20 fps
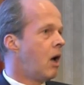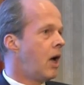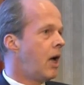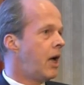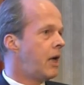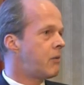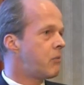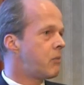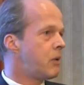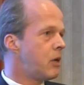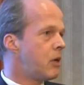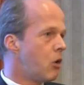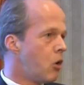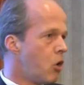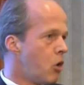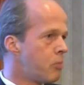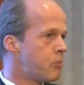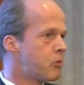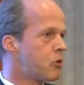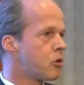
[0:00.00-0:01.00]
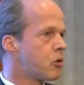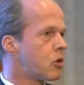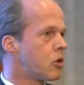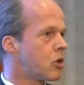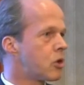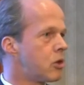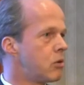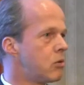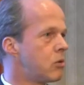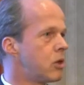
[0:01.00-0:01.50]
And we hope to
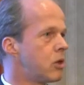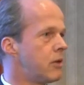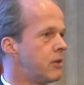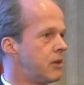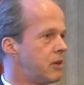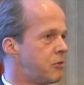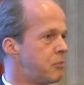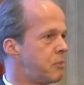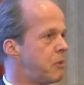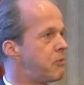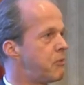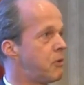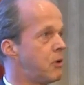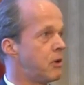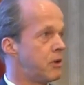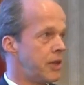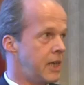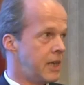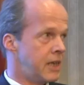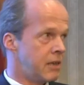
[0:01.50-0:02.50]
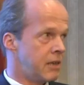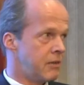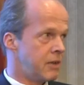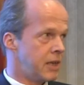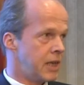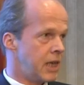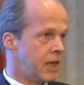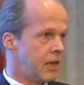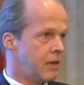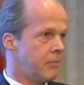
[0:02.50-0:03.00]
conclude on this before the end of
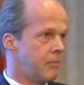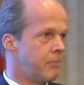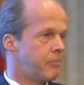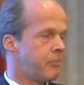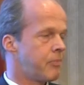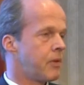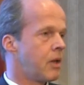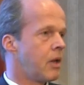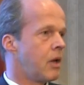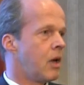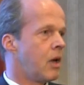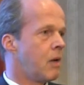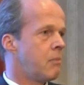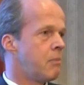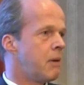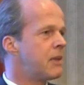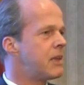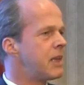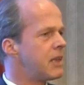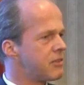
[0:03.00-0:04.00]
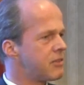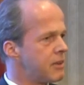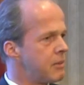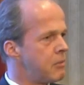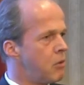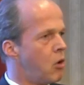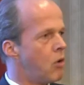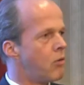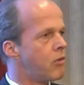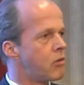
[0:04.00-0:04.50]
the year. But there are
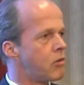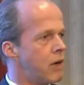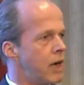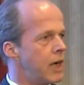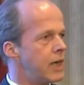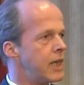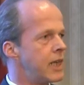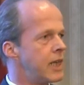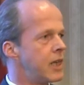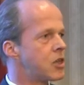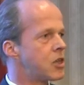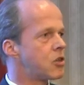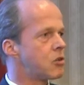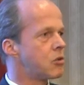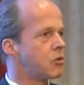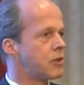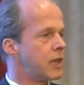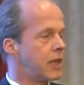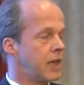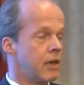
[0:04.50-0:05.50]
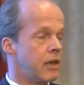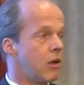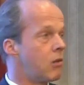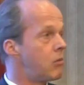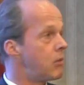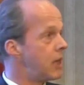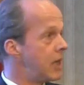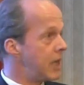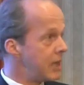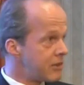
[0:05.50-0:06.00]
some overriding issues that are
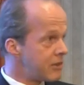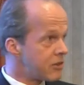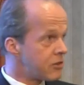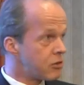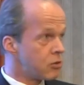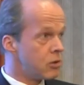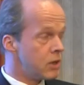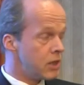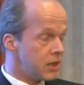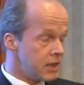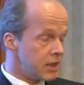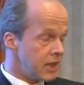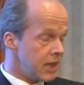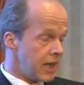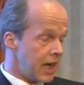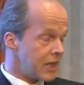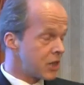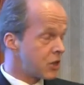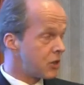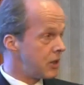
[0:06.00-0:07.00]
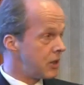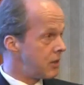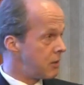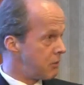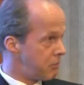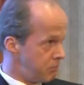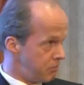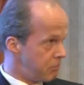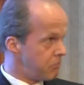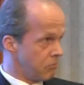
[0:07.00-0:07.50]
not related to actually
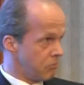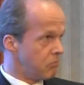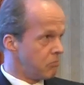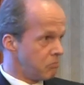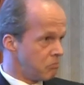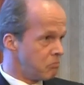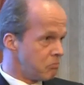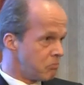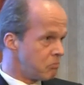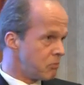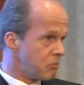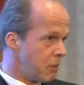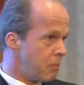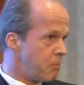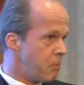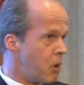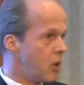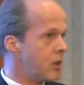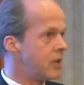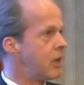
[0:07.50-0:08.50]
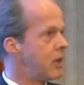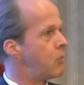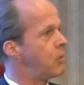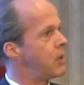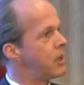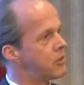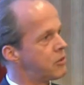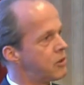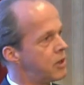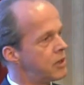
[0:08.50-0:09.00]
the point that
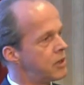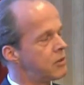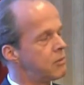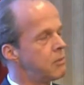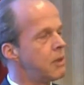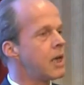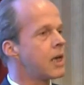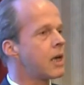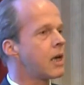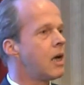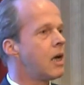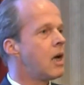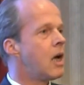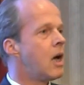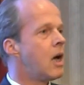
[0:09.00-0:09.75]
we are trying to make,